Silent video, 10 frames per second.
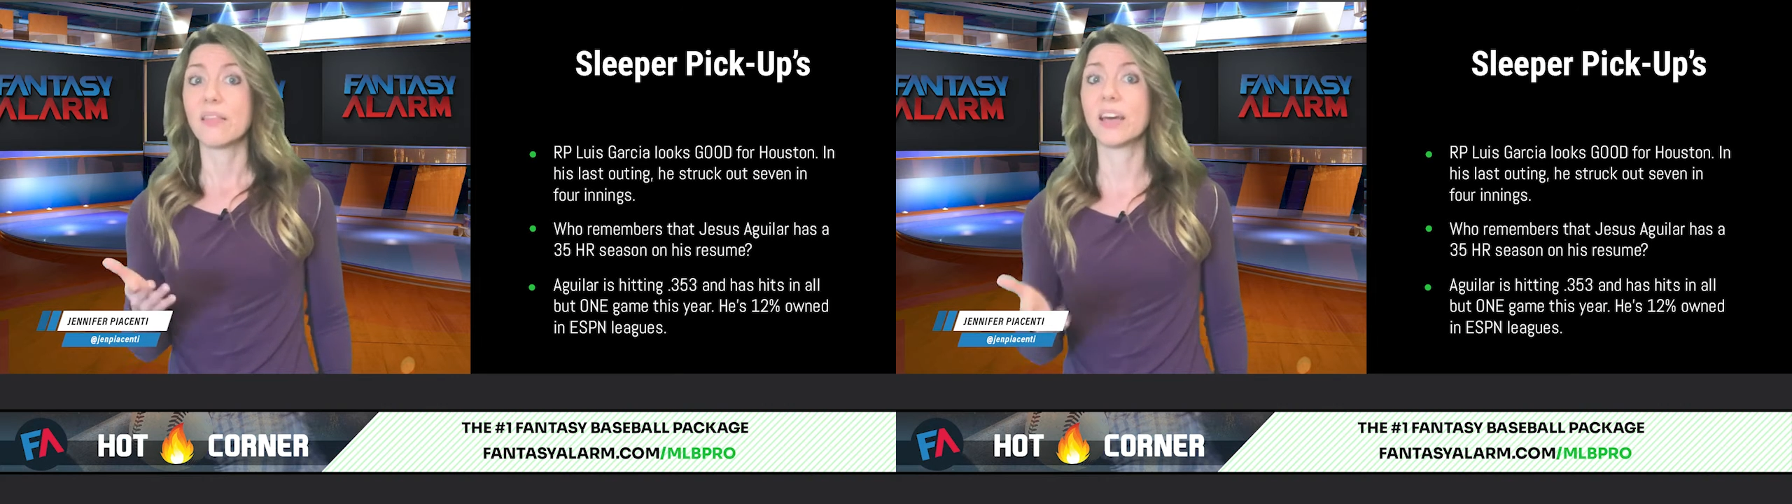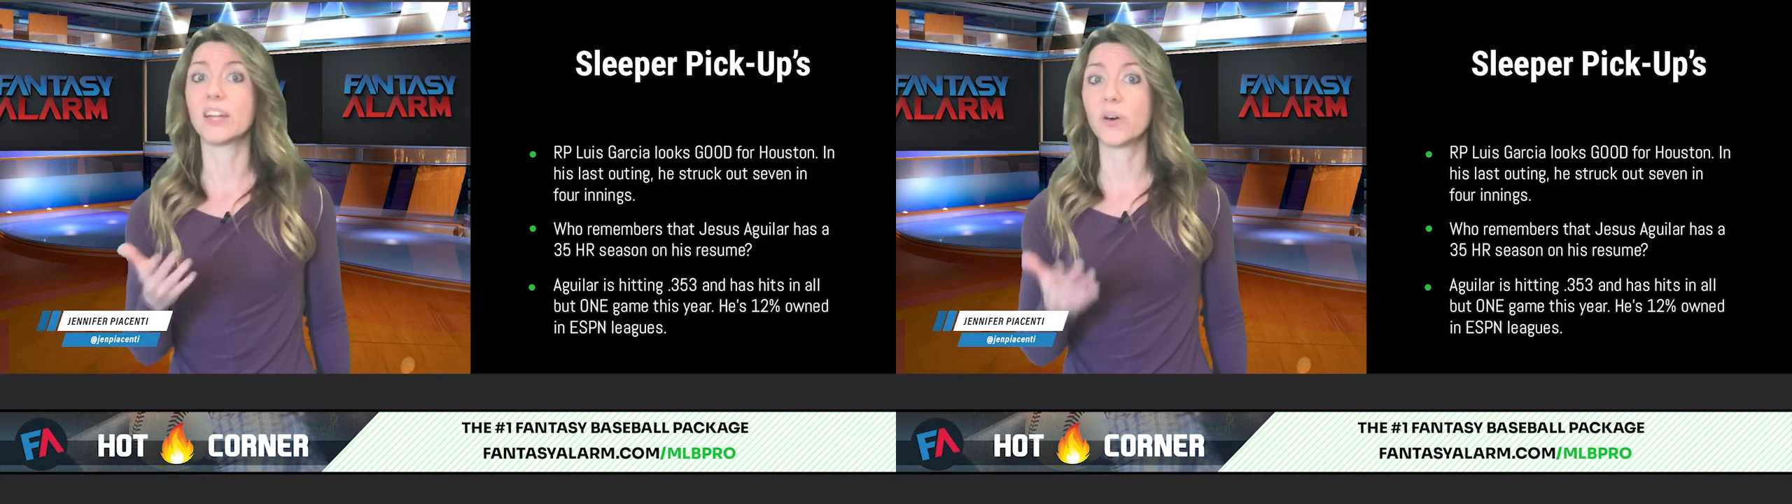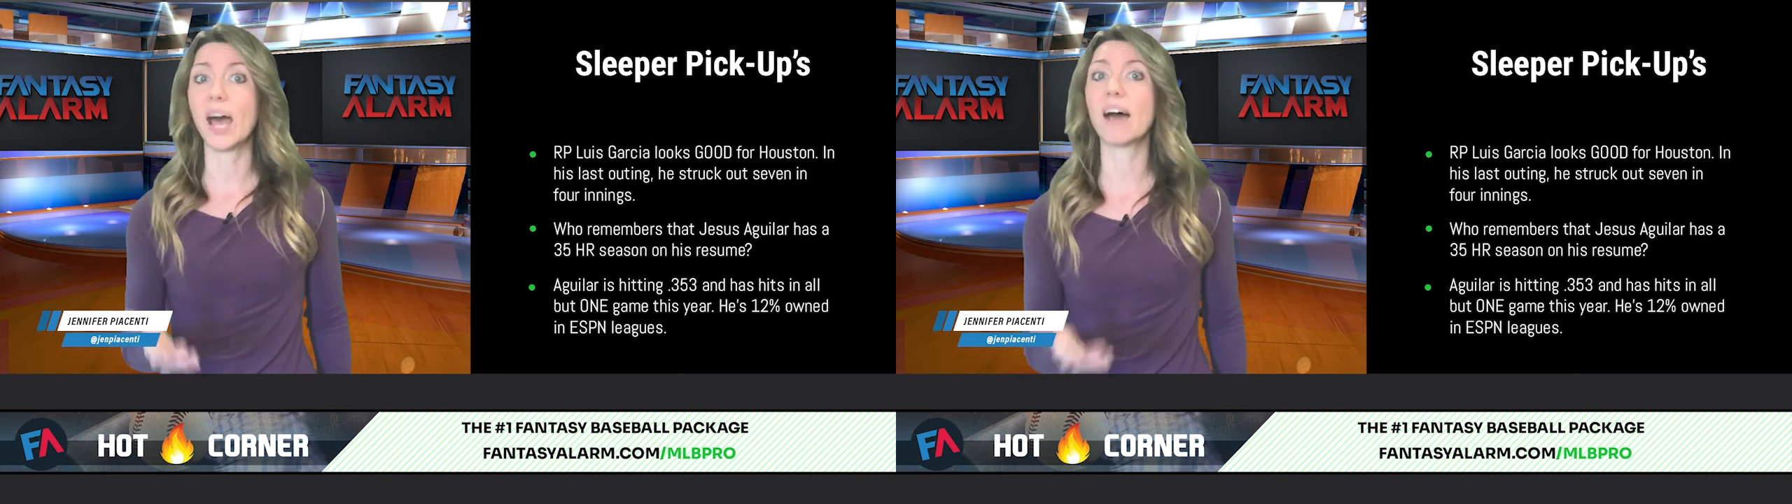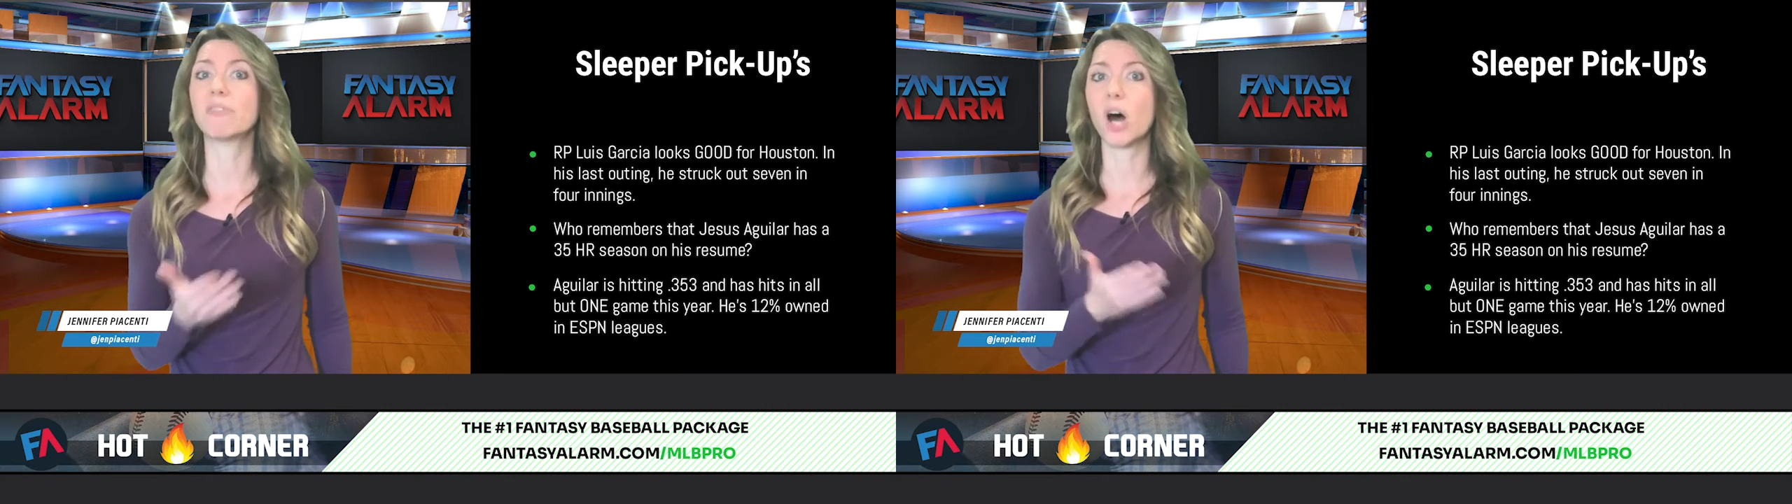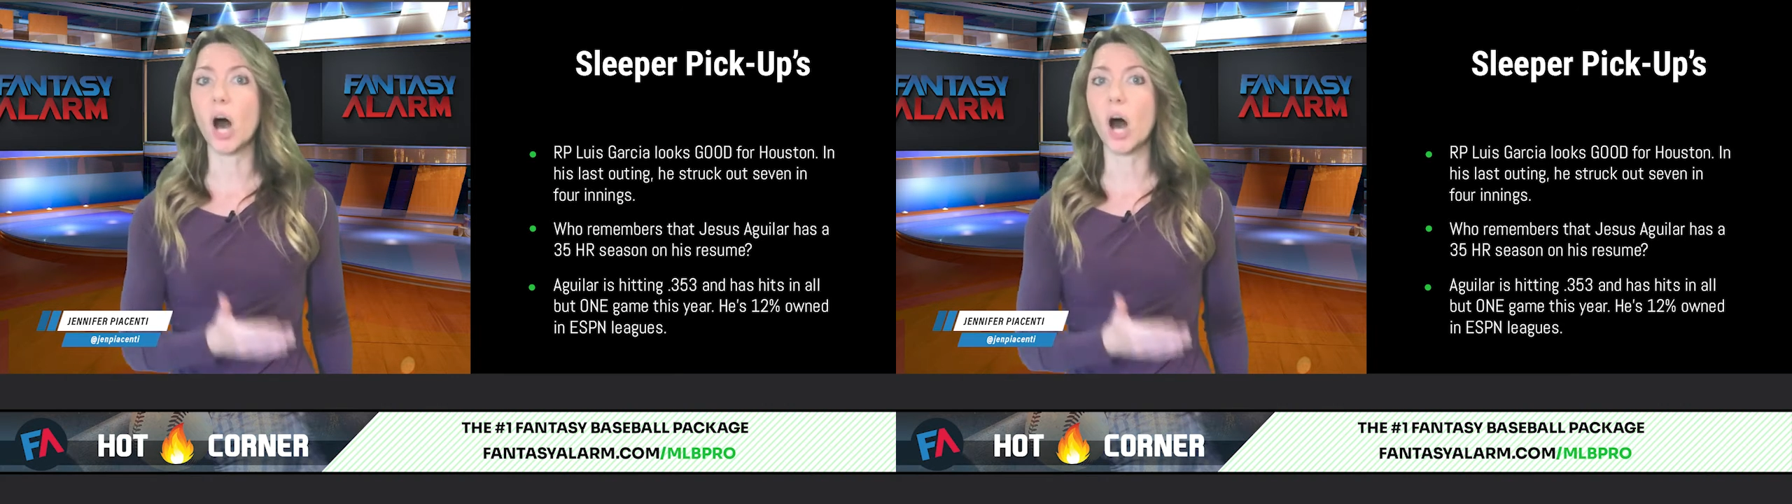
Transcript: that he'll have the